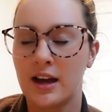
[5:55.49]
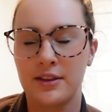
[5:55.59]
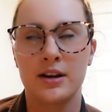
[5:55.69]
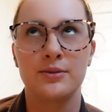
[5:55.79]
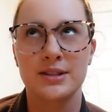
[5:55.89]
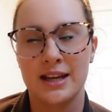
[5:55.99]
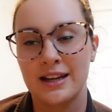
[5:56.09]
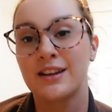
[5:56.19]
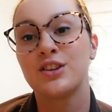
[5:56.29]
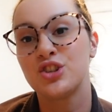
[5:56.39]
thought I was
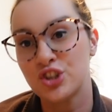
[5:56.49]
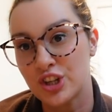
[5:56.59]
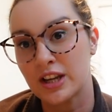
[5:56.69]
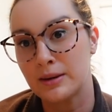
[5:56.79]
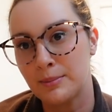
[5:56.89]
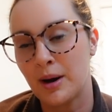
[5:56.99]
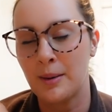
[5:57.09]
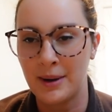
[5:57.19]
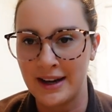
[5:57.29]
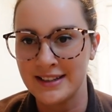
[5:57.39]
getting chicken pot
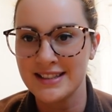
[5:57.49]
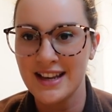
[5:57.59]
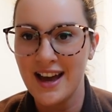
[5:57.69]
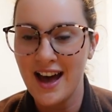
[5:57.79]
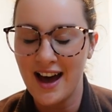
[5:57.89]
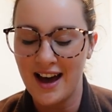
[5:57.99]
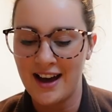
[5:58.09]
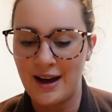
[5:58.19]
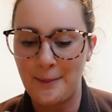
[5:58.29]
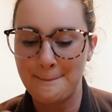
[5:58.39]
pies,
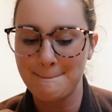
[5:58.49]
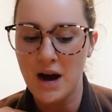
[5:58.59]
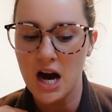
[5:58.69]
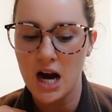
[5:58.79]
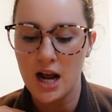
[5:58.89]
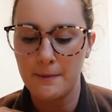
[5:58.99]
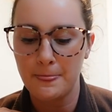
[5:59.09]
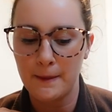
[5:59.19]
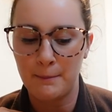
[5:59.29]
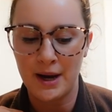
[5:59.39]
but
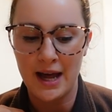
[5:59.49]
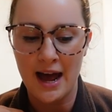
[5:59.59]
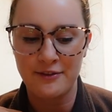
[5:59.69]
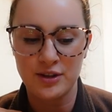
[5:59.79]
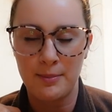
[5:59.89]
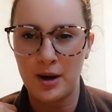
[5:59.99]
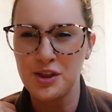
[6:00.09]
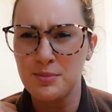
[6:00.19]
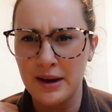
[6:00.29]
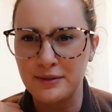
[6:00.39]
after I bought
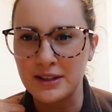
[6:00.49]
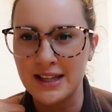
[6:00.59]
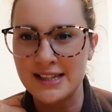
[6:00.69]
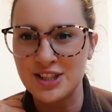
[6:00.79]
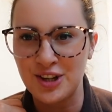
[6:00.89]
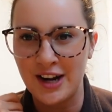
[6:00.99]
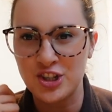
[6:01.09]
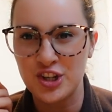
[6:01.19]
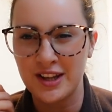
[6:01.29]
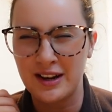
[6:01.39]
them, I realized they're
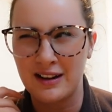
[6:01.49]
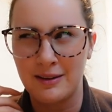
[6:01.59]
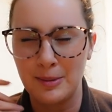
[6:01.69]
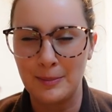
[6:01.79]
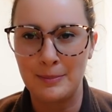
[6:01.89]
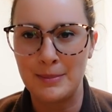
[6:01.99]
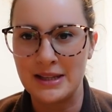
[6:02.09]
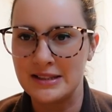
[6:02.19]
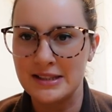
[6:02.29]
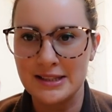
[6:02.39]
actually like a
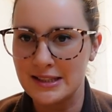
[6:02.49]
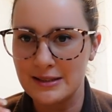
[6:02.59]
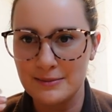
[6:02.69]
minced